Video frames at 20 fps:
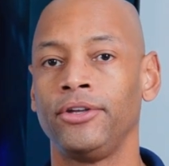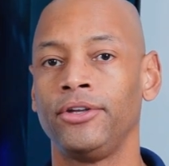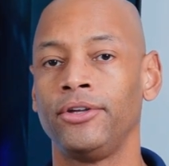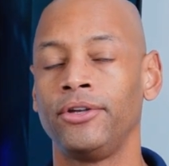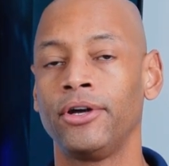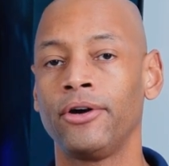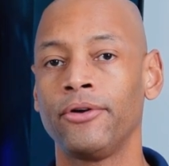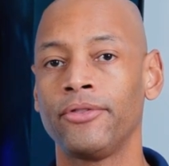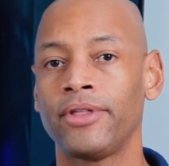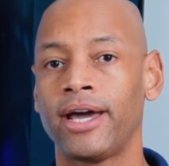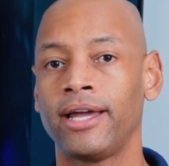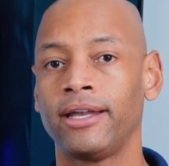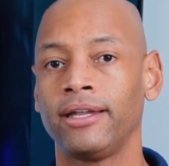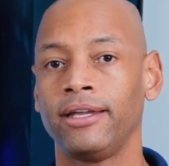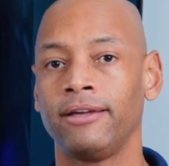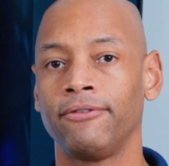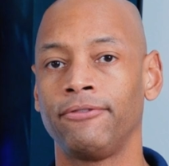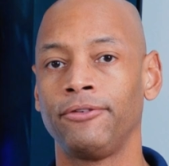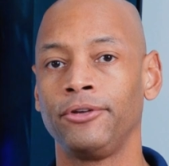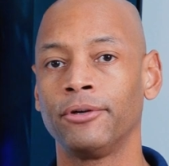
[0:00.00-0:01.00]
you know
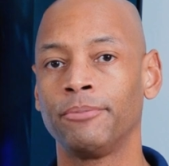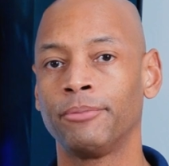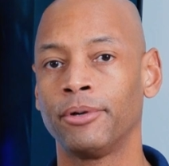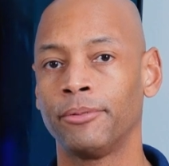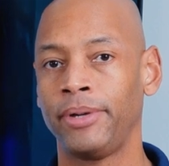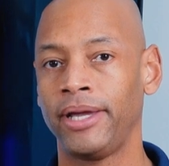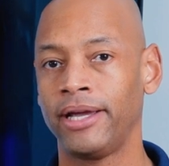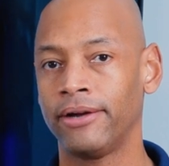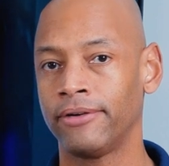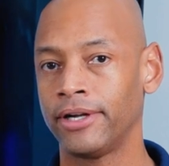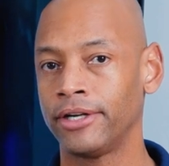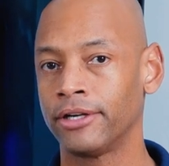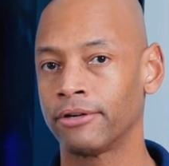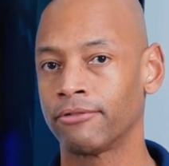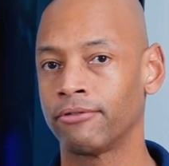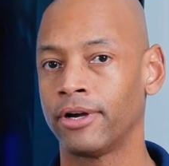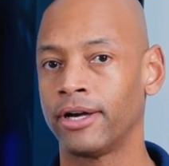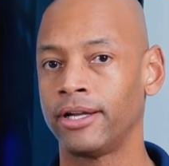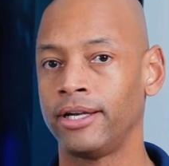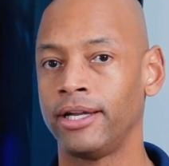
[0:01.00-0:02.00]
that if you're preparing to
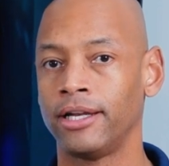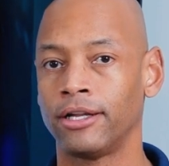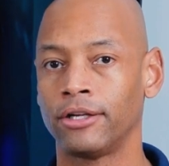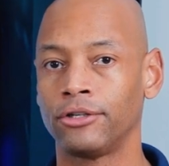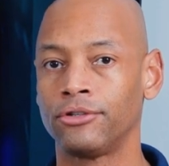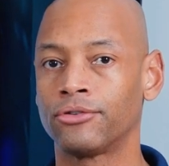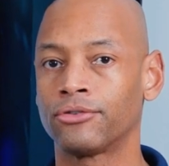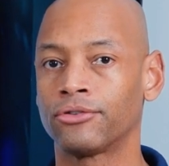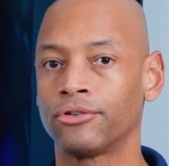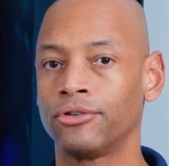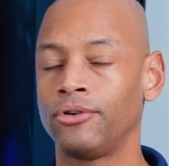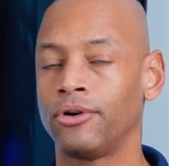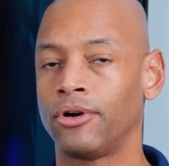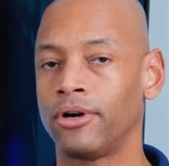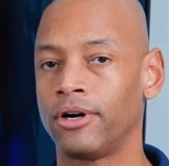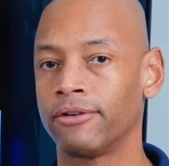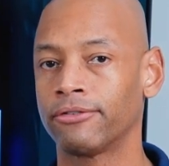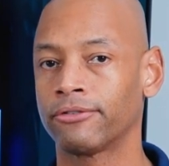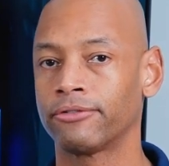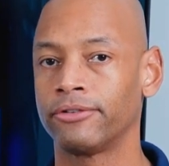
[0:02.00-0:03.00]
run in a true
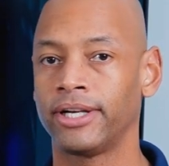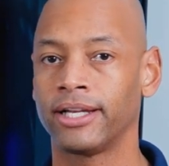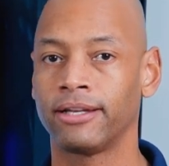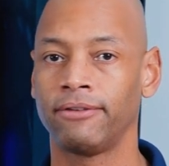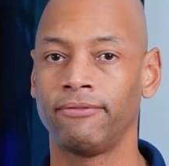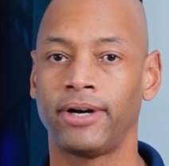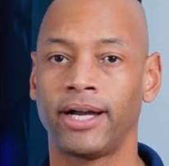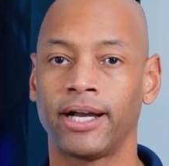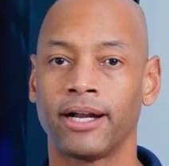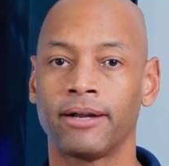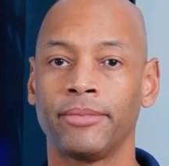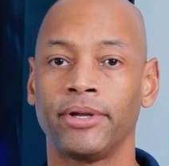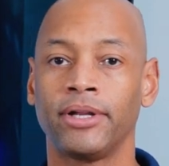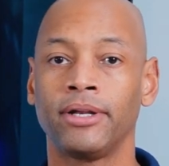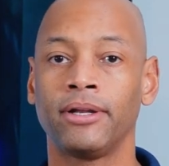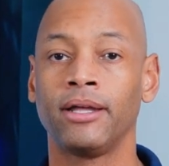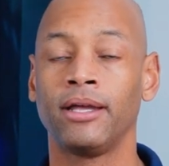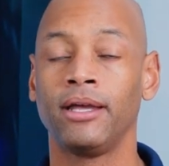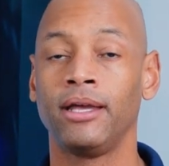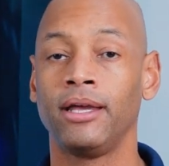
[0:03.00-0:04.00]
off-grid
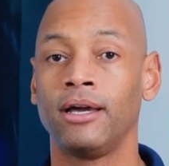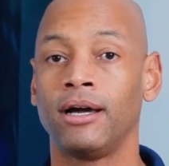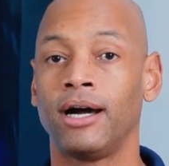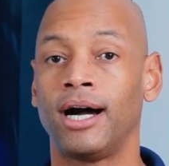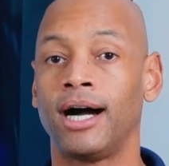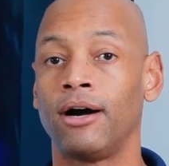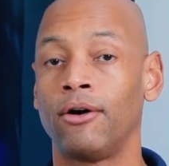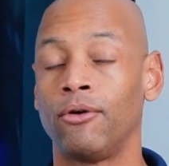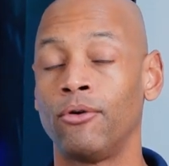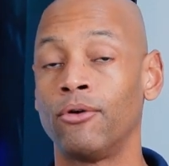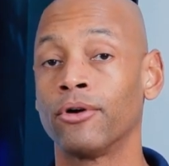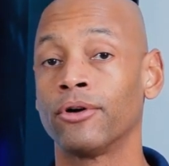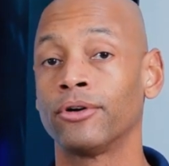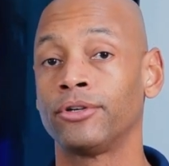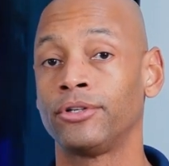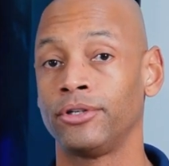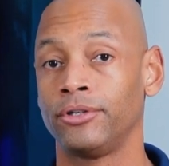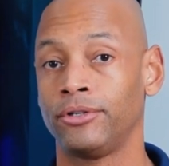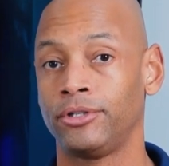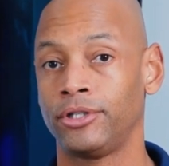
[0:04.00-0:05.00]
environment or
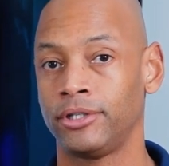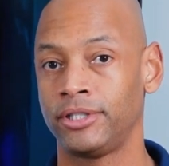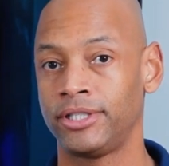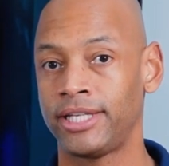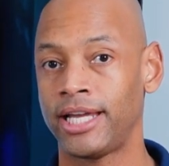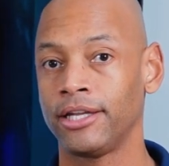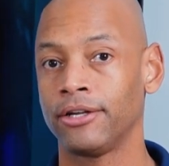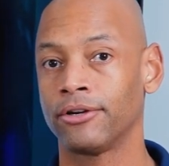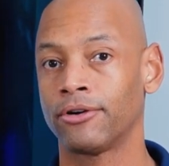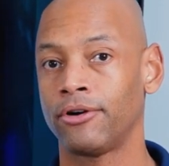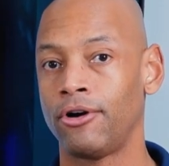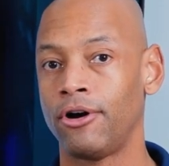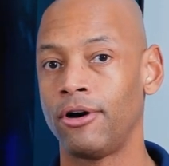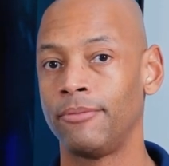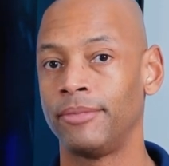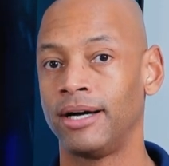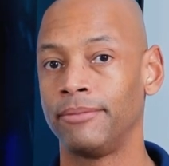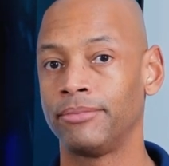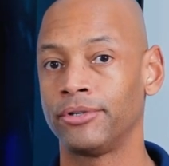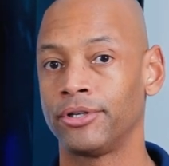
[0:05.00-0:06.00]
to set your
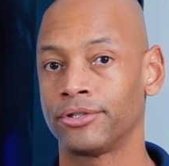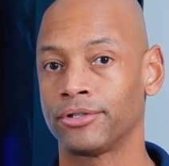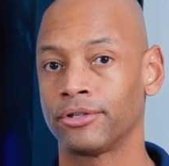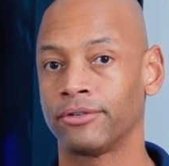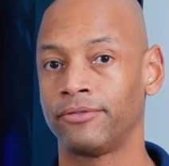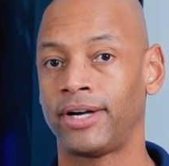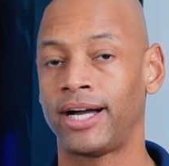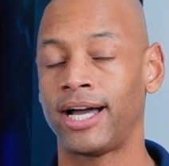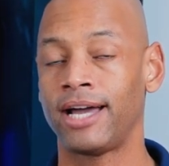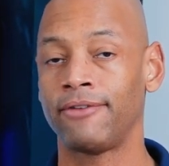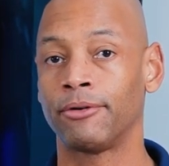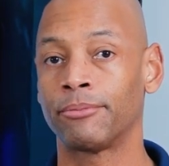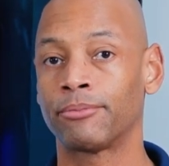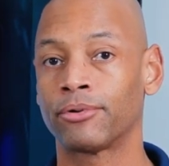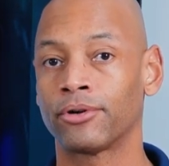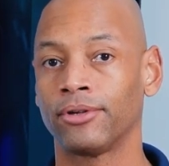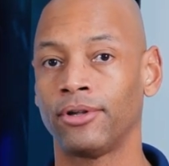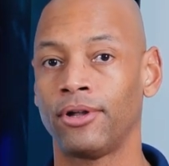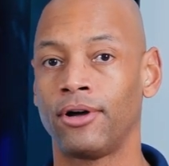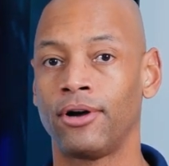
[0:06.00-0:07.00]
home up to survive a
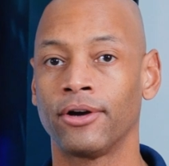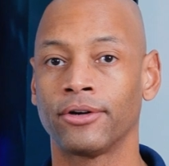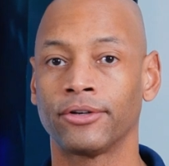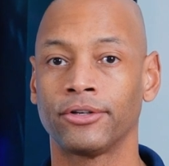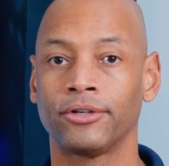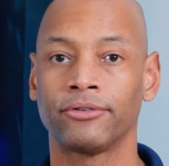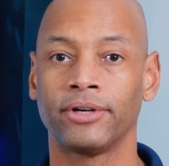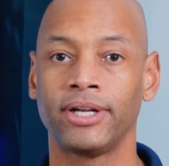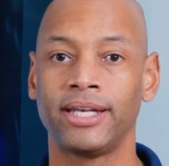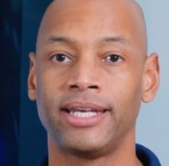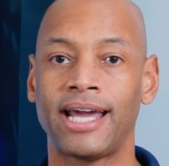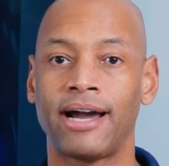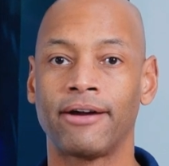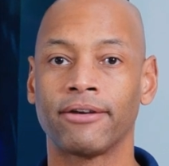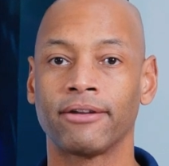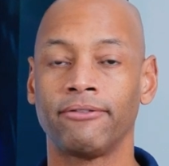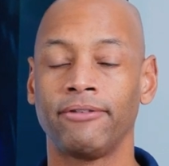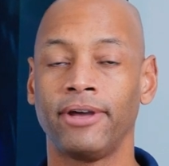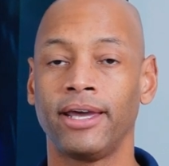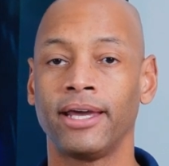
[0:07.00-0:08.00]
prolonged
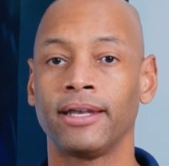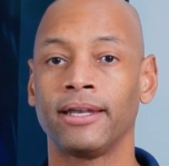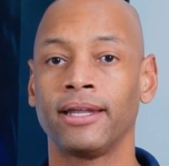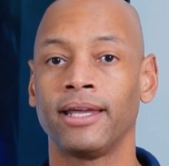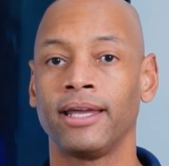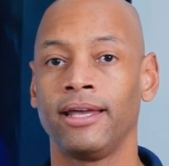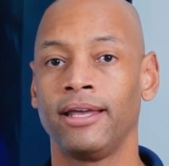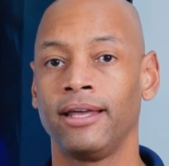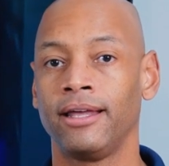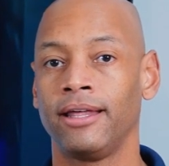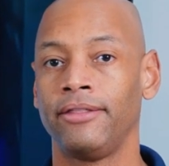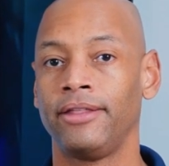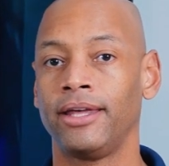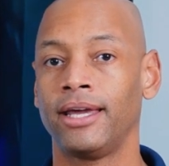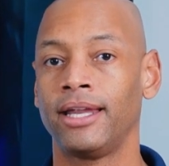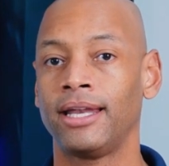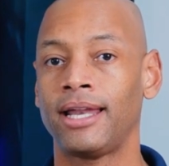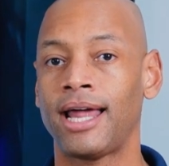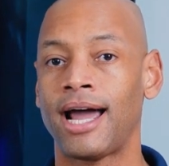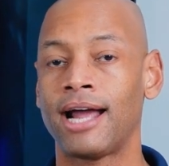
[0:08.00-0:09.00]
grid-down event,
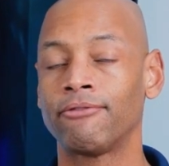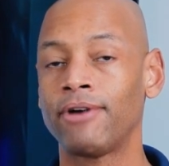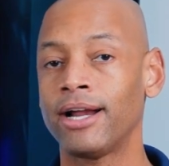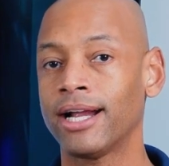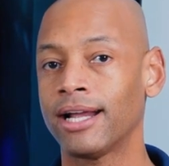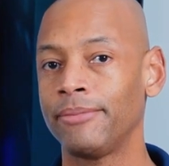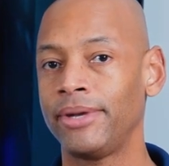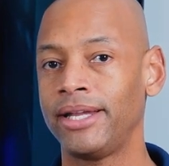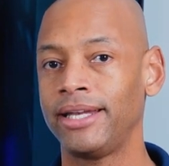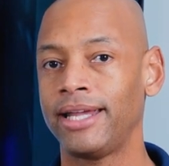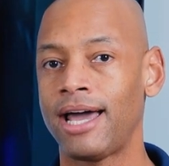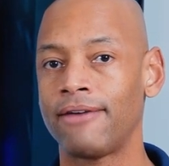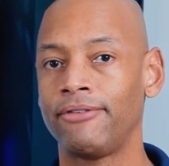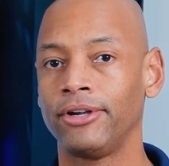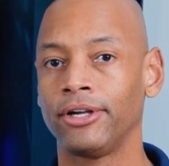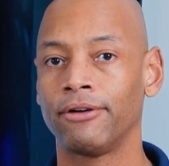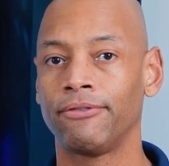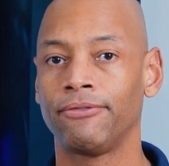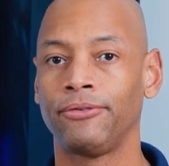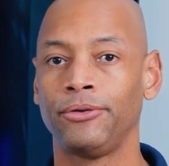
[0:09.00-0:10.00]
then I recommend
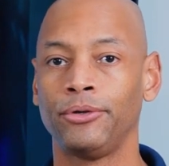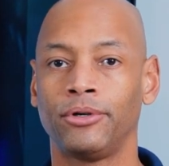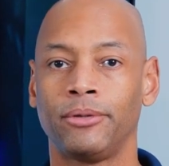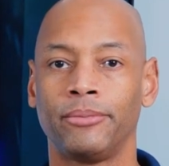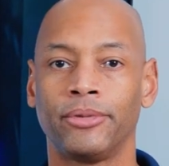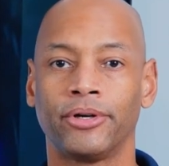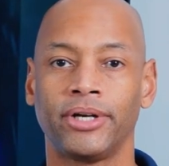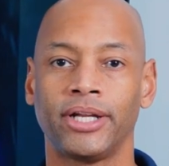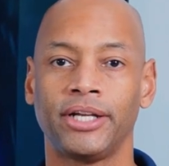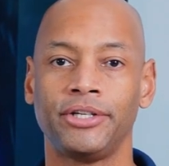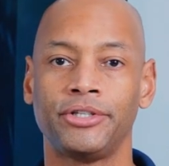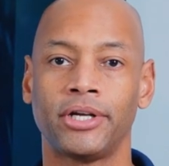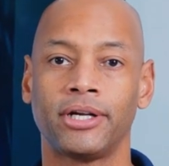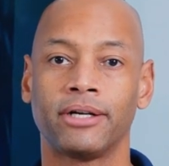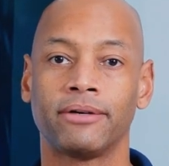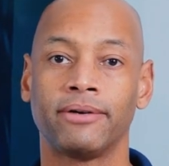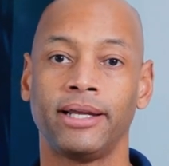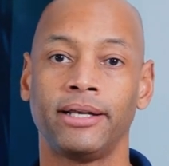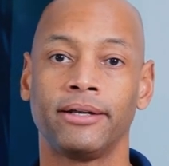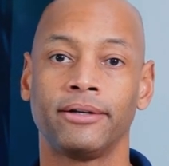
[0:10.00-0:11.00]
having a fuel-burning
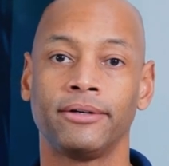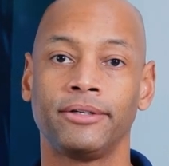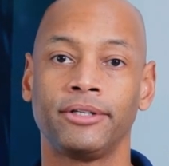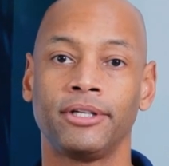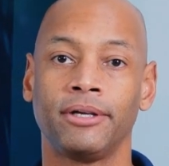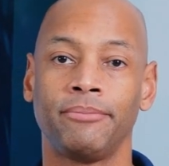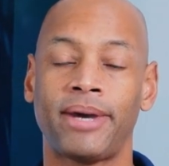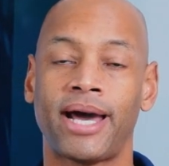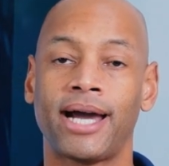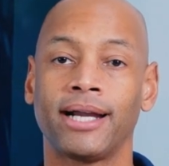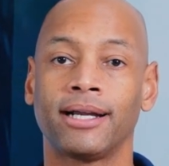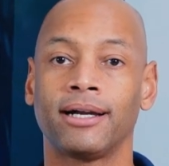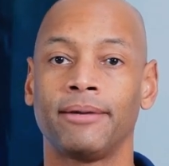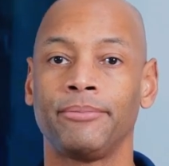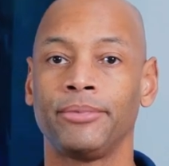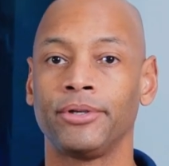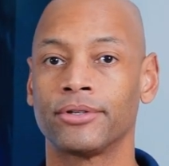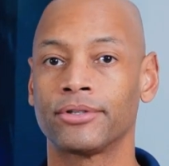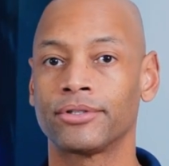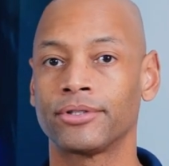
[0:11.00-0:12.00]
generator to back
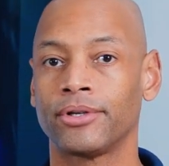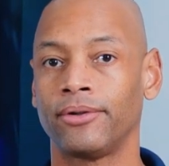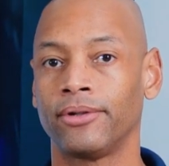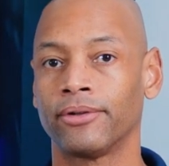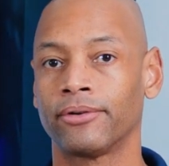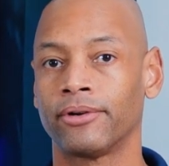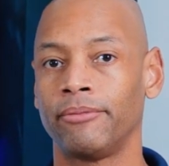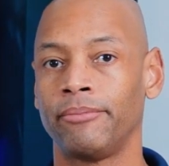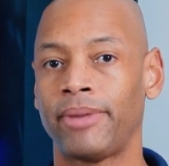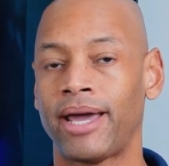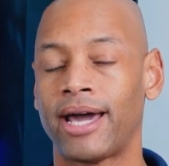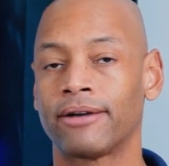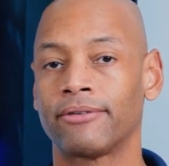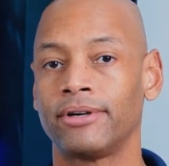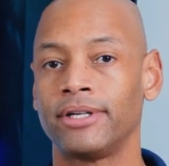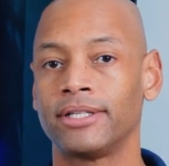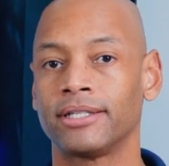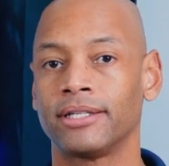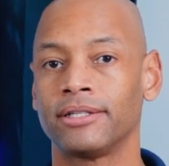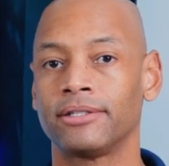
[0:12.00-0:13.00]
up your solar and
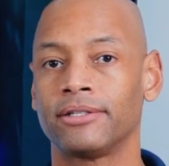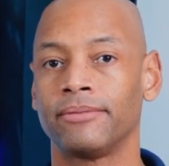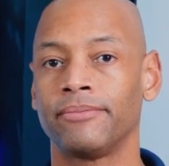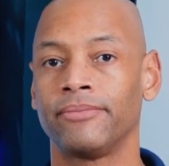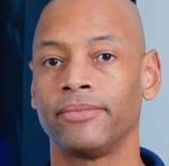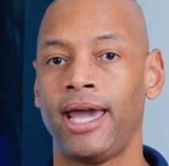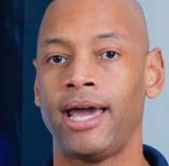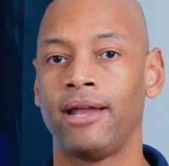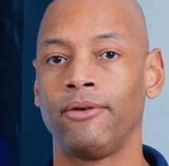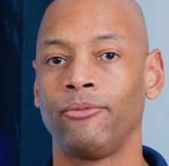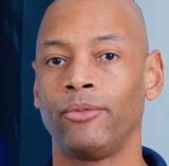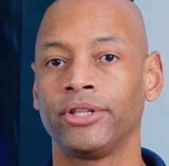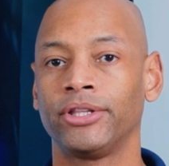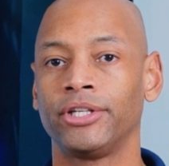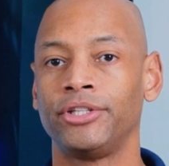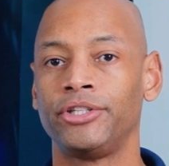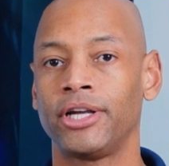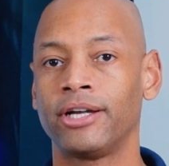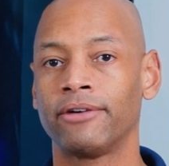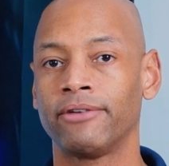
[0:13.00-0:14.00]
battery system. And what
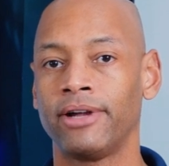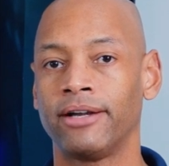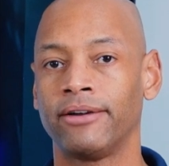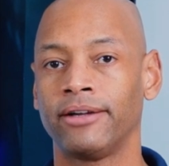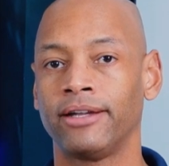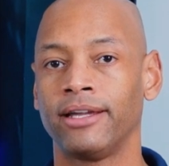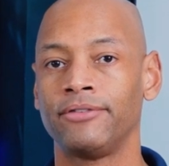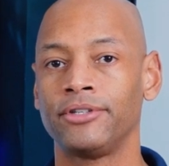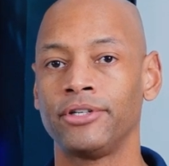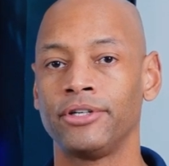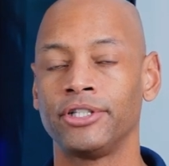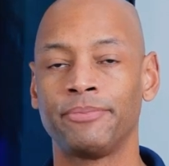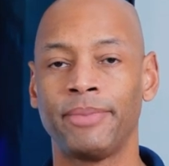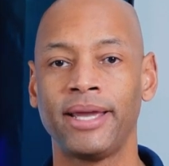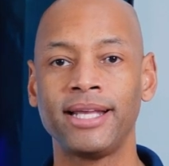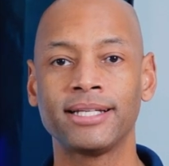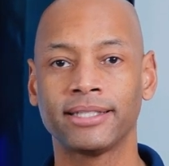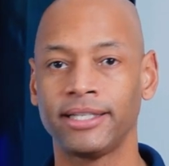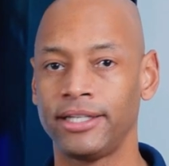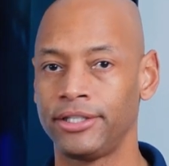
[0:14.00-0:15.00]
the generator gives you, it's
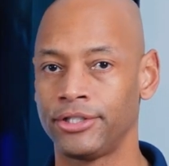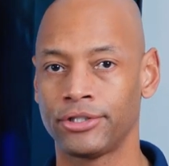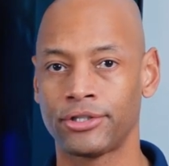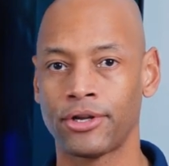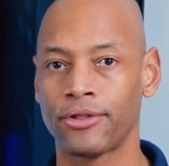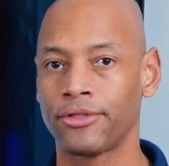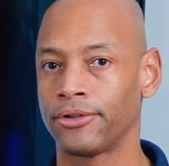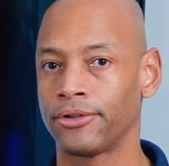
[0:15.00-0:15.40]
just a